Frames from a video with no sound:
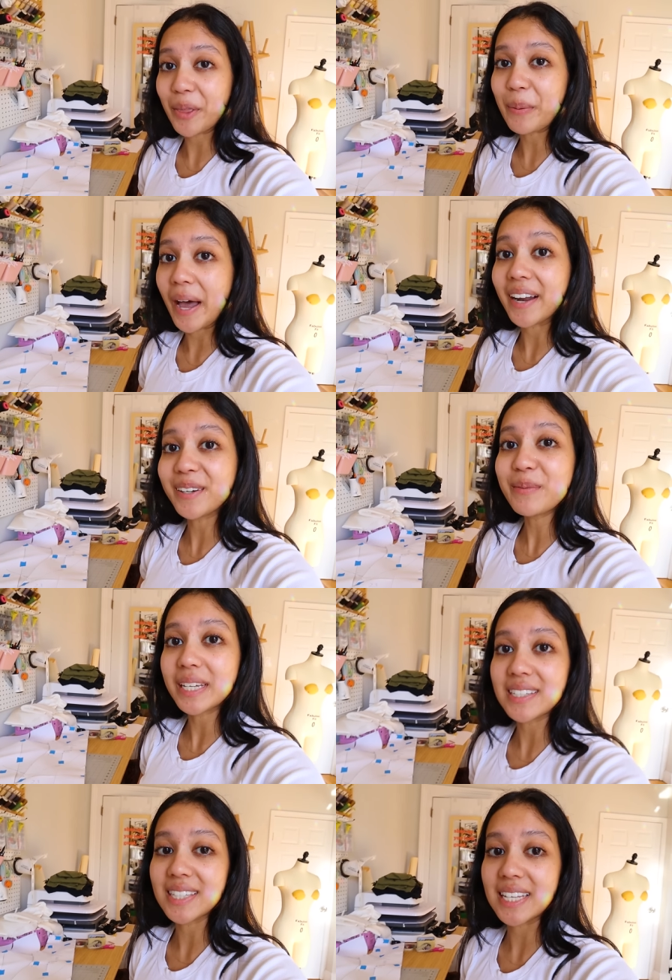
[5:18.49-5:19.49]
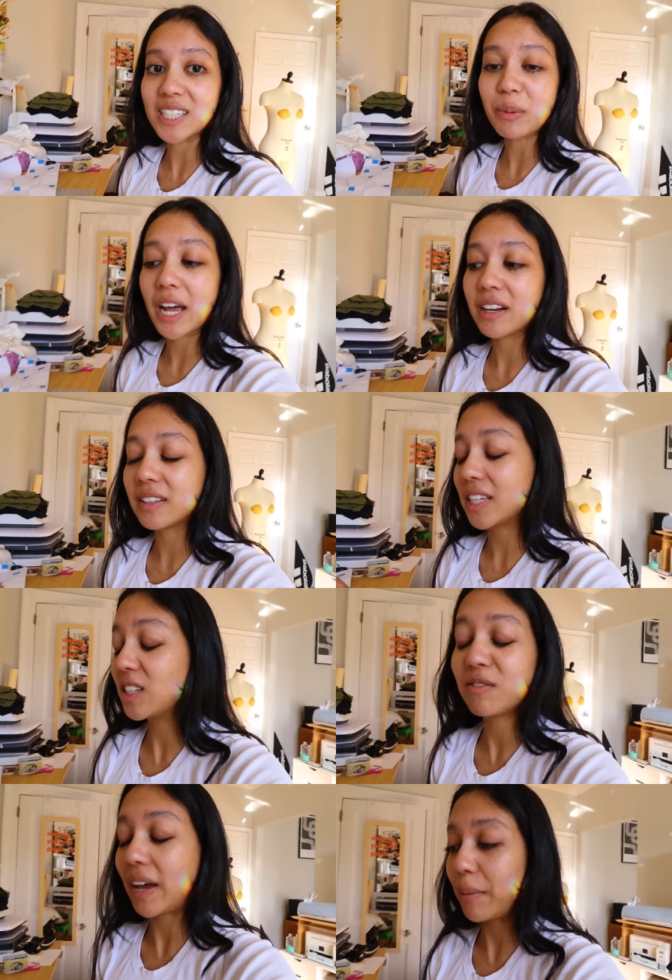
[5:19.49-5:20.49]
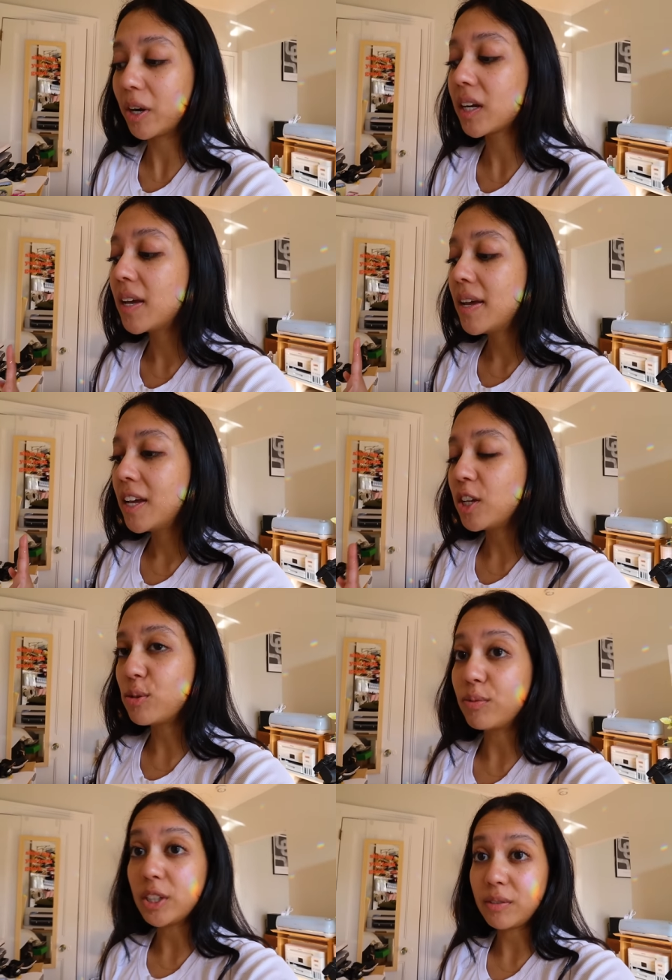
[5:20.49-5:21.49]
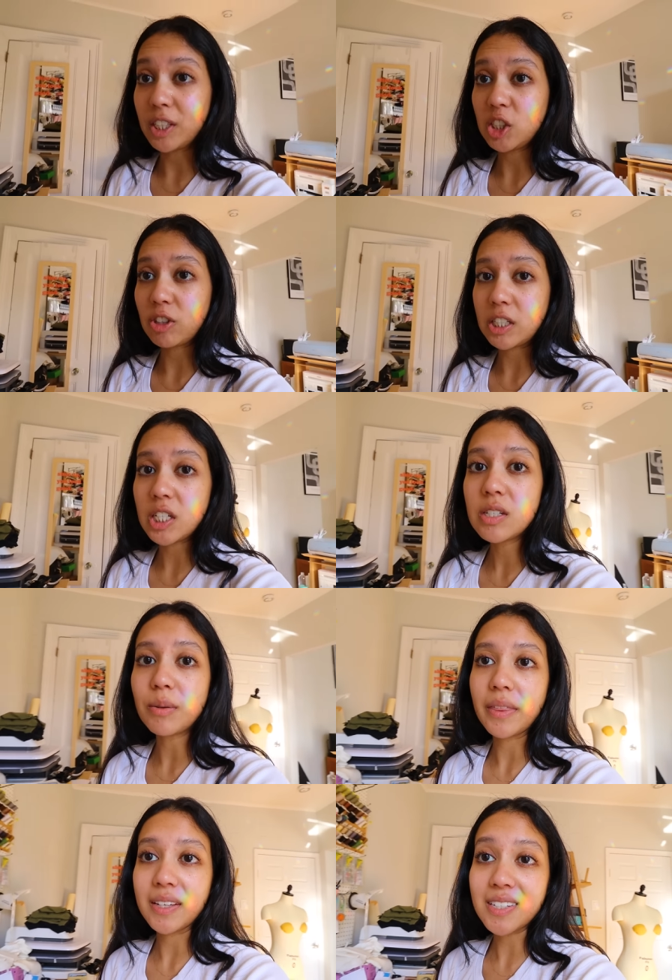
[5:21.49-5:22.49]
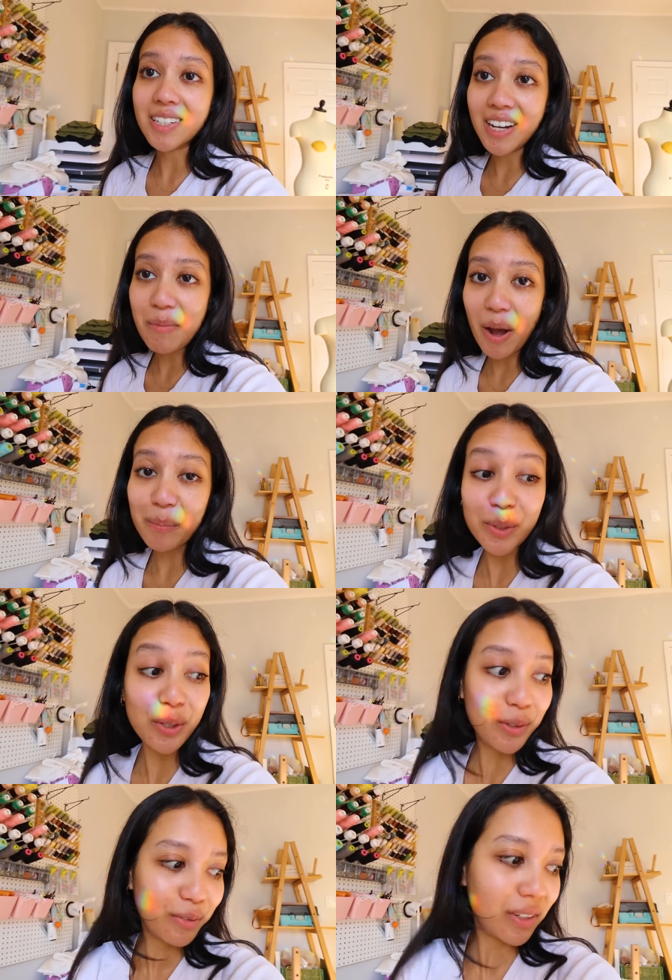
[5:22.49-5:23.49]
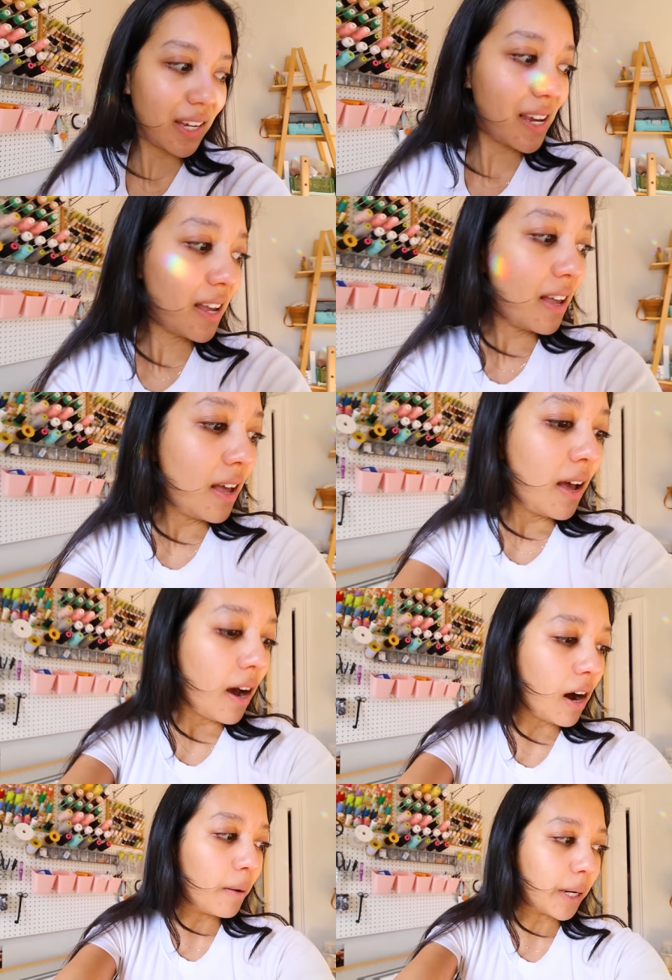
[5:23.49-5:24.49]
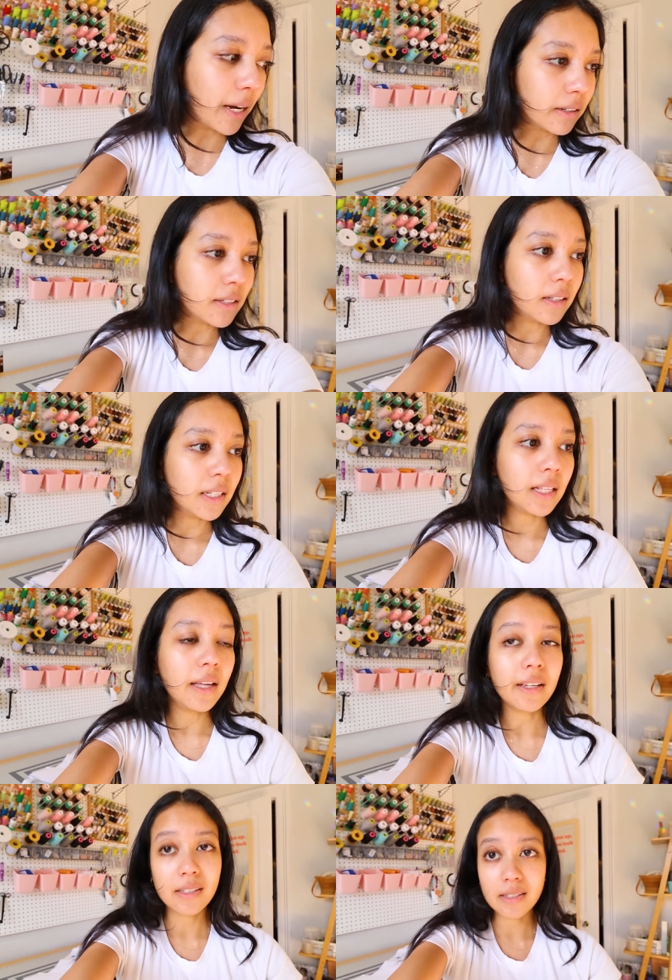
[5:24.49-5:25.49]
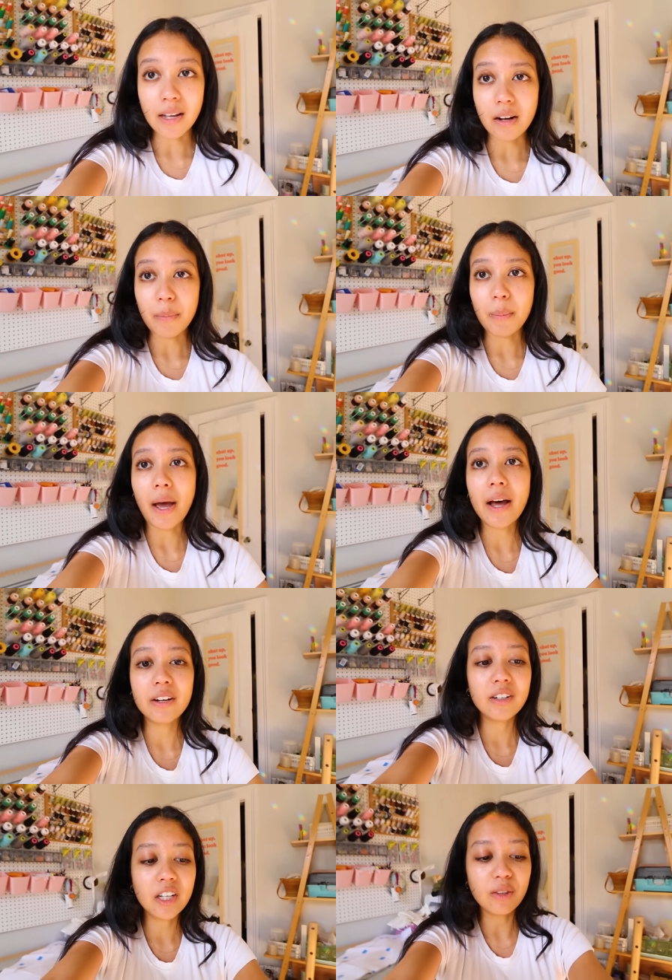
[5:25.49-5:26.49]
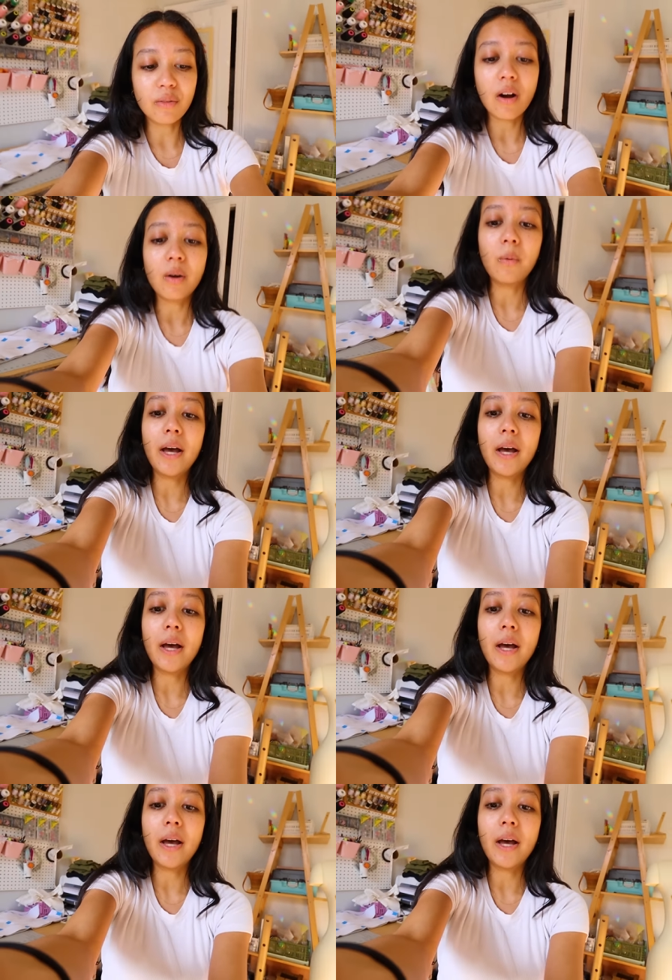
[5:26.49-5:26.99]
out the pattern because this pat this fabric is really, really stretchy. So I think it's going to come out beautifully. Um, I accidentally like set up the pattern in the wrong